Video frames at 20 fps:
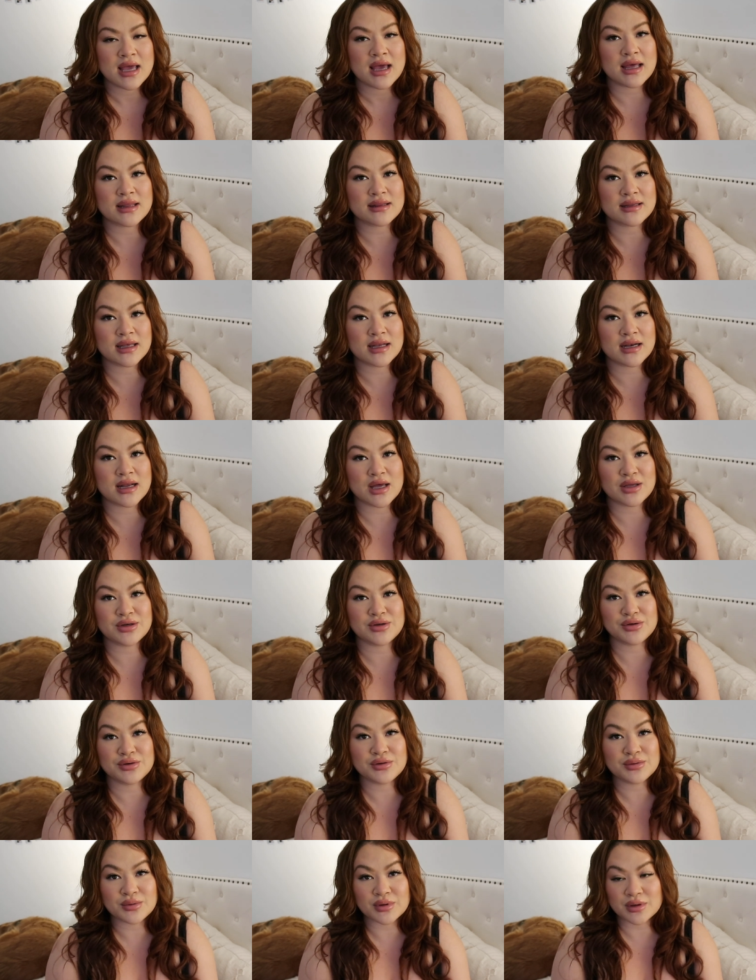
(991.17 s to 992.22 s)
And then a
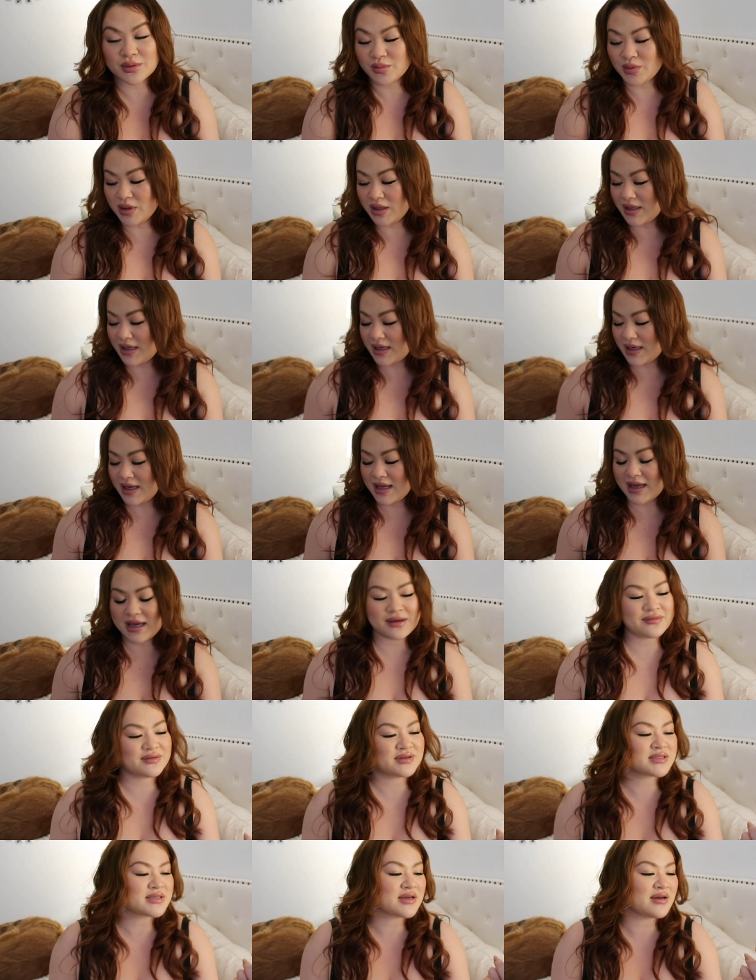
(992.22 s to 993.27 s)
newer one that I
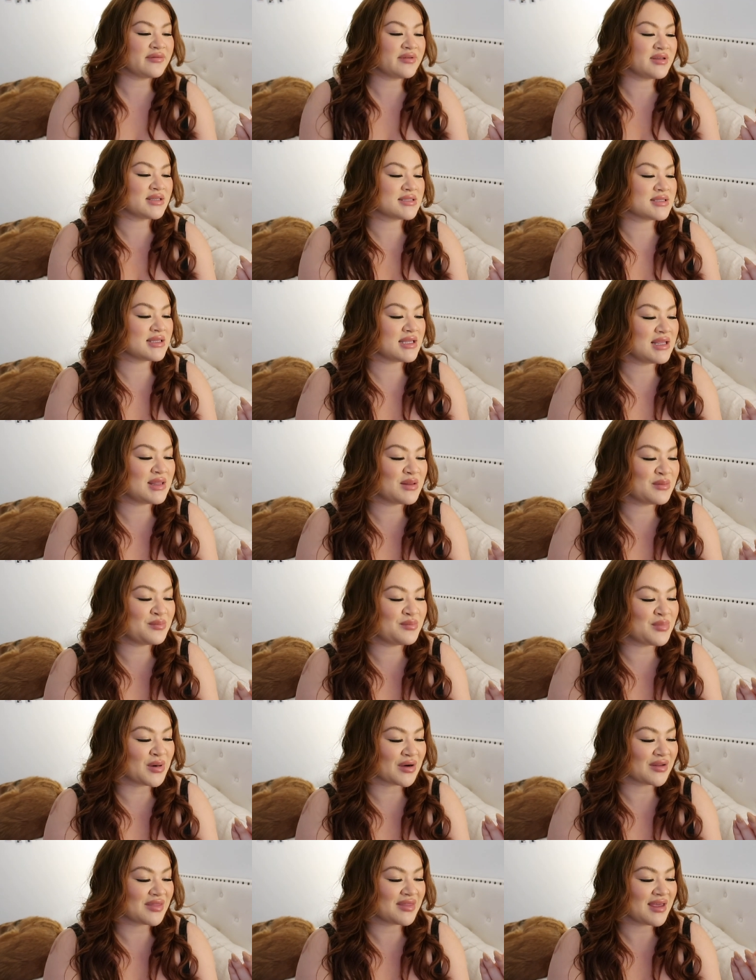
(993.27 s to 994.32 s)
have is obviously the
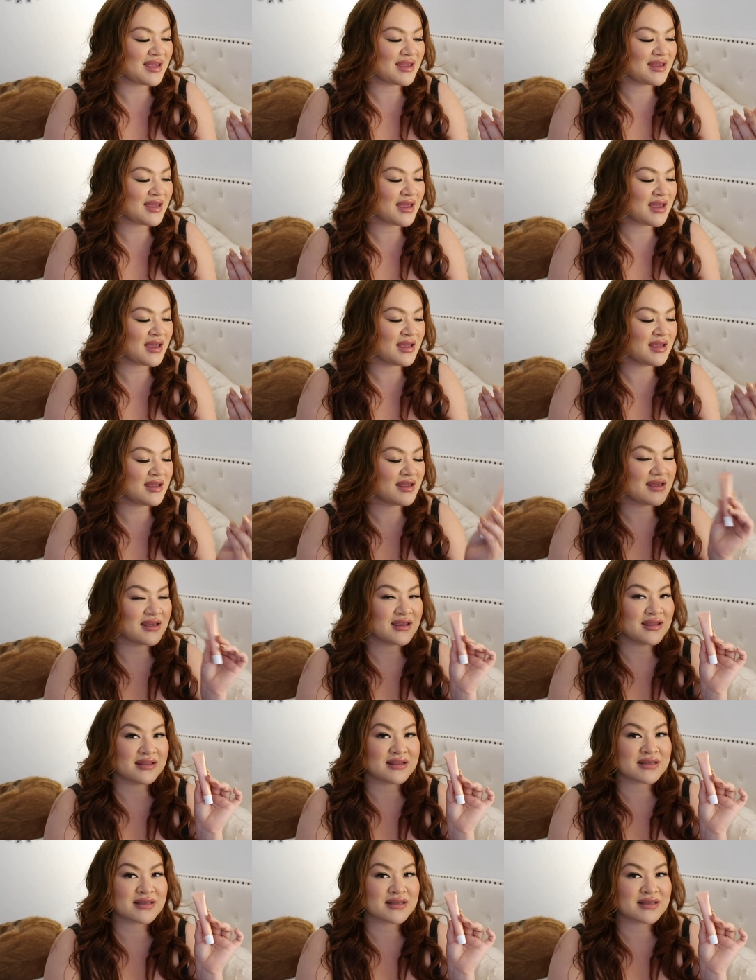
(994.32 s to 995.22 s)
birthday cake.